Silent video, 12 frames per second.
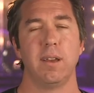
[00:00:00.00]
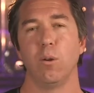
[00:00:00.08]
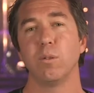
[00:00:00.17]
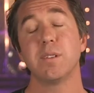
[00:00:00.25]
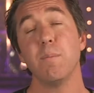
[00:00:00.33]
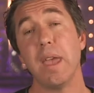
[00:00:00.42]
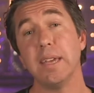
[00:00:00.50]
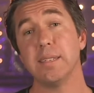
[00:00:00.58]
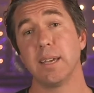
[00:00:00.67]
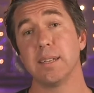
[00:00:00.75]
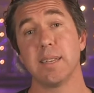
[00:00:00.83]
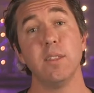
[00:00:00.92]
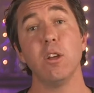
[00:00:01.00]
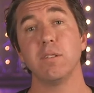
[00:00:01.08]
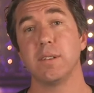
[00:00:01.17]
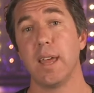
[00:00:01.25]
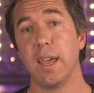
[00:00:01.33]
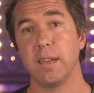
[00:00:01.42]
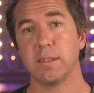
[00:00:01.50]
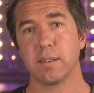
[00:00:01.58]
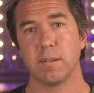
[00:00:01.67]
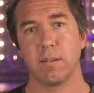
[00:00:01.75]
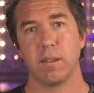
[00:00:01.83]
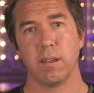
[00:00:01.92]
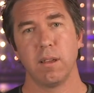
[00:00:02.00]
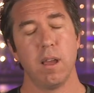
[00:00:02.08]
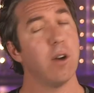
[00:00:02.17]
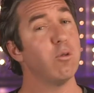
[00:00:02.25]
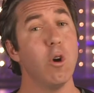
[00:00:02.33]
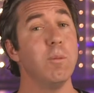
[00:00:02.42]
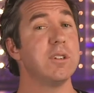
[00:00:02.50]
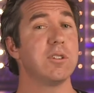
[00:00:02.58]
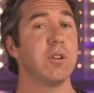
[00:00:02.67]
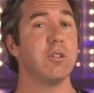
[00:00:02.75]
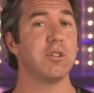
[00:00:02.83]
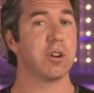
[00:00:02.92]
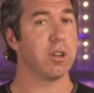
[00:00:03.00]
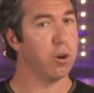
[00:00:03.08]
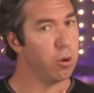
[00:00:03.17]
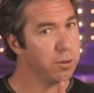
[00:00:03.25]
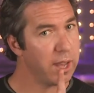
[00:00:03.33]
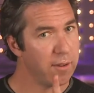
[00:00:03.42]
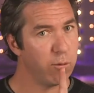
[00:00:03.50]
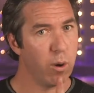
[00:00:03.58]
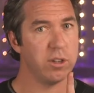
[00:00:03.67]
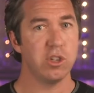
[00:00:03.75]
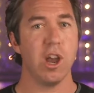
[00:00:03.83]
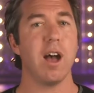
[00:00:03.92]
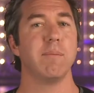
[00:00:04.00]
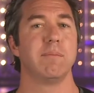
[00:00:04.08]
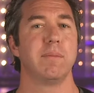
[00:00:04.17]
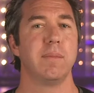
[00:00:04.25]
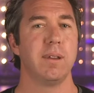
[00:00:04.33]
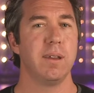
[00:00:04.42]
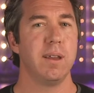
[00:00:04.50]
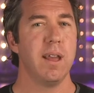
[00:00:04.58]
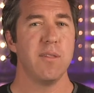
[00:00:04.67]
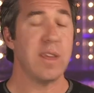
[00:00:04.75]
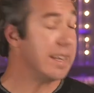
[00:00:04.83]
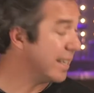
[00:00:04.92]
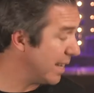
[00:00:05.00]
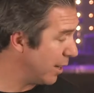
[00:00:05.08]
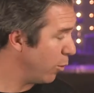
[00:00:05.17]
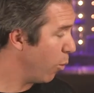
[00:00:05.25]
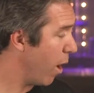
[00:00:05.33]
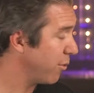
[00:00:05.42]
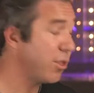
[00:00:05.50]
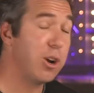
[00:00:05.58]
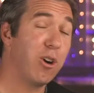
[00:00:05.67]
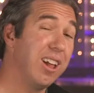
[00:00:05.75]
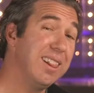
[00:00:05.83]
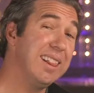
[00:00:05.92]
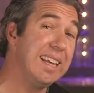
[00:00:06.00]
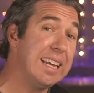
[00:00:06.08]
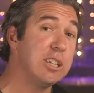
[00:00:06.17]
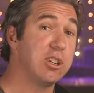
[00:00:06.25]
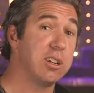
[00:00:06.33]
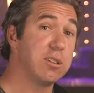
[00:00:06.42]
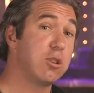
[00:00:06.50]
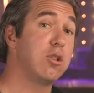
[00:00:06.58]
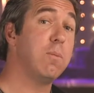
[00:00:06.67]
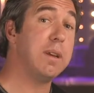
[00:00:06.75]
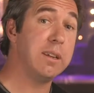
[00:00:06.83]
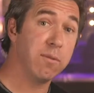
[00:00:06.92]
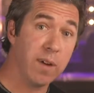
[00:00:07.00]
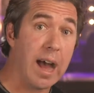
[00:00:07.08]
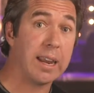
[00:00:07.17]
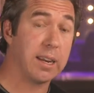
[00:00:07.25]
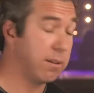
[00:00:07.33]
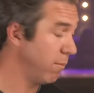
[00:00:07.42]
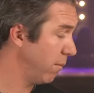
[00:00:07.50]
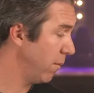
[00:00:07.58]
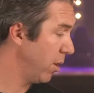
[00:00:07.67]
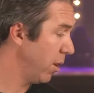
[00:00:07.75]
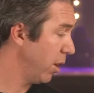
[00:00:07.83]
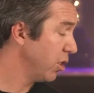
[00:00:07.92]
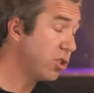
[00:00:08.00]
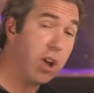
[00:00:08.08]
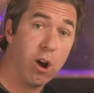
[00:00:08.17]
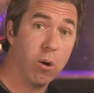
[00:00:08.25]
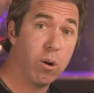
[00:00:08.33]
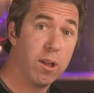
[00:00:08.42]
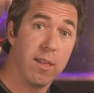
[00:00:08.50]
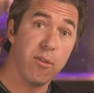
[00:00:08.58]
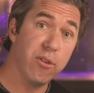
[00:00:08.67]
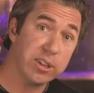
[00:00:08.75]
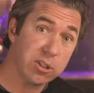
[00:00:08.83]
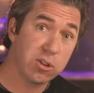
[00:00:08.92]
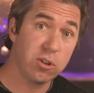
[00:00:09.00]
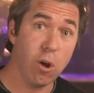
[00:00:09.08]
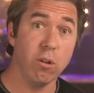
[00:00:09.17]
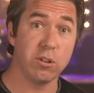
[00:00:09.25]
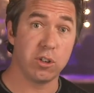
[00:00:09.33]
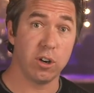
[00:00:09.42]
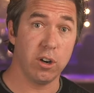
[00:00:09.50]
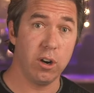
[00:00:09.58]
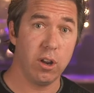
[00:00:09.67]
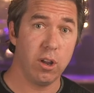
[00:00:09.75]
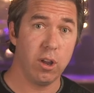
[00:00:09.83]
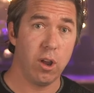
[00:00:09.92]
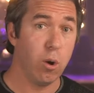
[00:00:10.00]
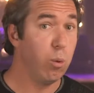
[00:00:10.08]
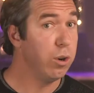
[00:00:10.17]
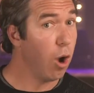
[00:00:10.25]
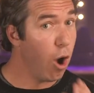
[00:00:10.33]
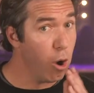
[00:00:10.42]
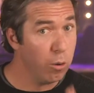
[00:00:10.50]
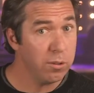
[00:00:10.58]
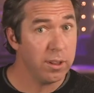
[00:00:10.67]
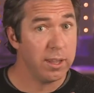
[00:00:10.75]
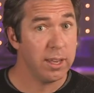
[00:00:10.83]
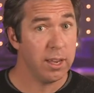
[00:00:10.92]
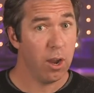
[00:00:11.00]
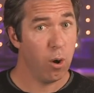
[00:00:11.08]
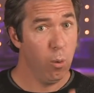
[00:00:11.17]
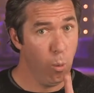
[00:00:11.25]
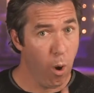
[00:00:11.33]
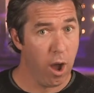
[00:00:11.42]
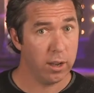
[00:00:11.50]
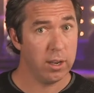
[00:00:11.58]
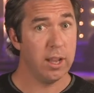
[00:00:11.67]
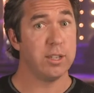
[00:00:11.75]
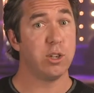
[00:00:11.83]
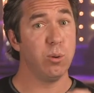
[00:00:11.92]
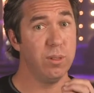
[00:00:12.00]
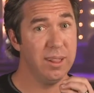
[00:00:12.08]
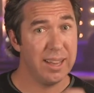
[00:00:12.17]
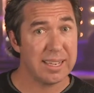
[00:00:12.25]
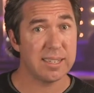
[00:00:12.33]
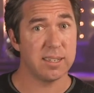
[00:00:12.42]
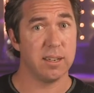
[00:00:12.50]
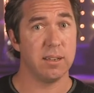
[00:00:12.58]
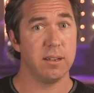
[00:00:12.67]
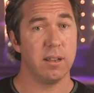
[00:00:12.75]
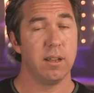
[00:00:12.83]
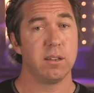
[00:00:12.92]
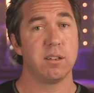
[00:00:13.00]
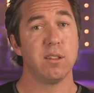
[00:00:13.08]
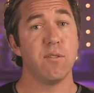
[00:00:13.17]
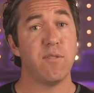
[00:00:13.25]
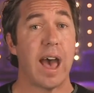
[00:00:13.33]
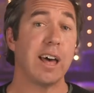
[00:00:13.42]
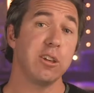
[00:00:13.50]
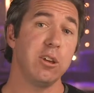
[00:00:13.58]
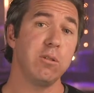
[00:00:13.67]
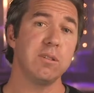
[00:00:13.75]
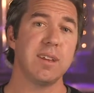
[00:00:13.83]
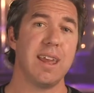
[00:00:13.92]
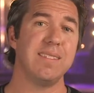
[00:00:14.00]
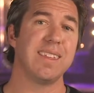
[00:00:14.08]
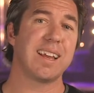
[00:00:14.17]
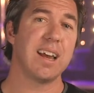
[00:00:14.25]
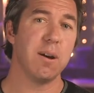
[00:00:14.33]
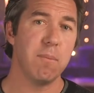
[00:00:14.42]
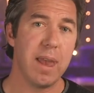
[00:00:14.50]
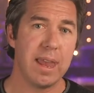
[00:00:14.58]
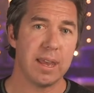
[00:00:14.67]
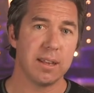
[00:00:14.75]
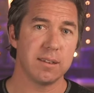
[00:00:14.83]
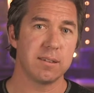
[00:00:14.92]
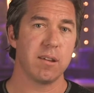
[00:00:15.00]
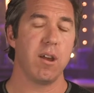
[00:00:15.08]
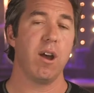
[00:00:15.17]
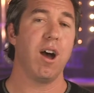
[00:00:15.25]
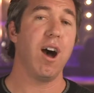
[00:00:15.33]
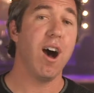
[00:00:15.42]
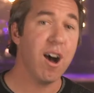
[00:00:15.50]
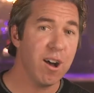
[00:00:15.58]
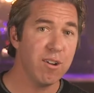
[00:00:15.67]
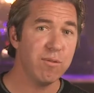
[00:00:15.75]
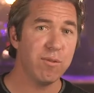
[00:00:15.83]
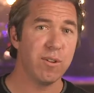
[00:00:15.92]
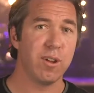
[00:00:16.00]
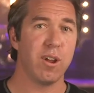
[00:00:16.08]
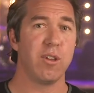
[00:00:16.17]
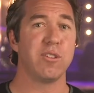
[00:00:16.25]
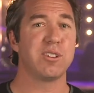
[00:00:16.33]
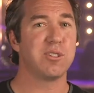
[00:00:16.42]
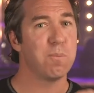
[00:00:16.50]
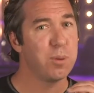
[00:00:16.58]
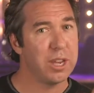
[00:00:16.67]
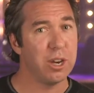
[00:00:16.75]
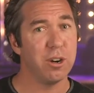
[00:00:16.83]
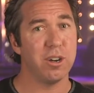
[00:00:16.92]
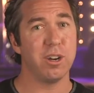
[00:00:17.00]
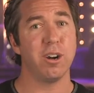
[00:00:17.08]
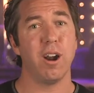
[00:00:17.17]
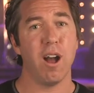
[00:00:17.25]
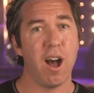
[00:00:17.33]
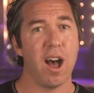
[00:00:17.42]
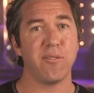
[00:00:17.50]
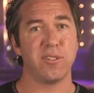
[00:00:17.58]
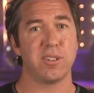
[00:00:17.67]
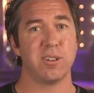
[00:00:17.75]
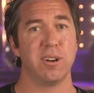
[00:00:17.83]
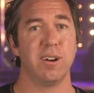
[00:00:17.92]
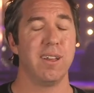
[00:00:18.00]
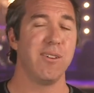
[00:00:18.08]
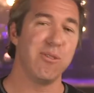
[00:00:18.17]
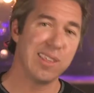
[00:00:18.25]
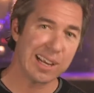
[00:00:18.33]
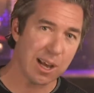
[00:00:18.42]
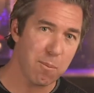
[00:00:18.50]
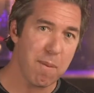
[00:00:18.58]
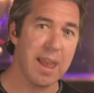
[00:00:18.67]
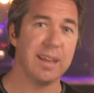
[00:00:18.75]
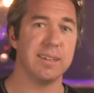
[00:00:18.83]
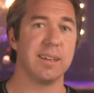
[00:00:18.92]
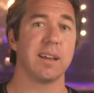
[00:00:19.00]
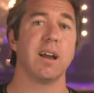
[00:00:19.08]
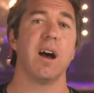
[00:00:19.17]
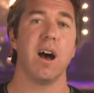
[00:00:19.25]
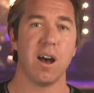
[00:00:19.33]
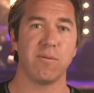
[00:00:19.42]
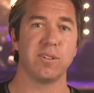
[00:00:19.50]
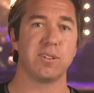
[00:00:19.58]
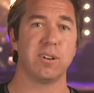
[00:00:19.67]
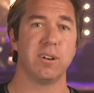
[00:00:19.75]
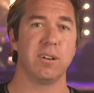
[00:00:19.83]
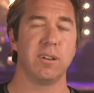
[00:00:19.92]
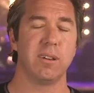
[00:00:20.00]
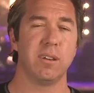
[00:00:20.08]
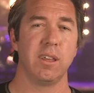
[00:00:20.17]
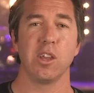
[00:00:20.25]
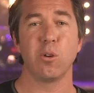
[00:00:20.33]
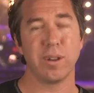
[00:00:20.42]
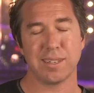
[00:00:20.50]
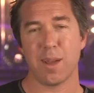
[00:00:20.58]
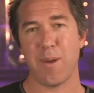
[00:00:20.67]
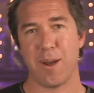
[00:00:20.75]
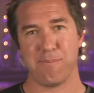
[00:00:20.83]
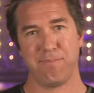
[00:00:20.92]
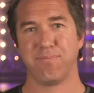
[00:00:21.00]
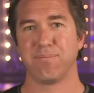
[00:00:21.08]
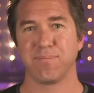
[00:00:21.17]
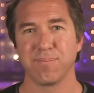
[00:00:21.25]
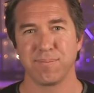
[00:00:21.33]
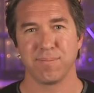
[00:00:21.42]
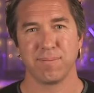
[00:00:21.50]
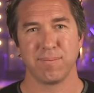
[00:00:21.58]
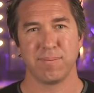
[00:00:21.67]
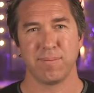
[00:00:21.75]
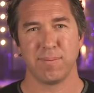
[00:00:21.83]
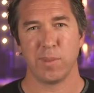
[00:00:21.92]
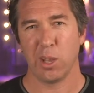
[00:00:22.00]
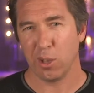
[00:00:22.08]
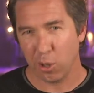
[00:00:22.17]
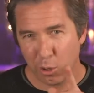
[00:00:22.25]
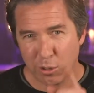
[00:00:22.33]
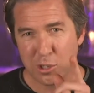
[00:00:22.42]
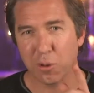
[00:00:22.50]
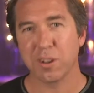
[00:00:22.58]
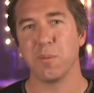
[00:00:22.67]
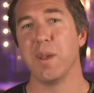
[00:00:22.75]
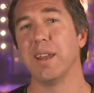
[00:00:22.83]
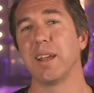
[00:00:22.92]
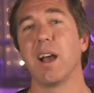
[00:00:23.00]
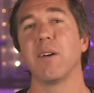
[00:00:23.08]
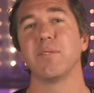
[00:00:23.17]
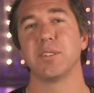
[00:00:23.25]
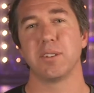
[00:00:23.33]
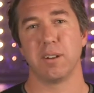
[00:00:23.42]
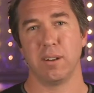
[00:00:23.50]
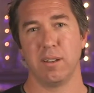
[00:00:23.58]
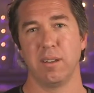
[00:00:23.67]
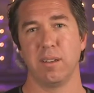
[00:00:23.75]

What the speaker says: What's amazing is in those days, a Roman soldier could only have one job. They didn't want their allegiance to be divided. So this soldier would only want to listen to the values and the commands of the superior officer, the commanding officer. Quick time out. Who's your commanding officer?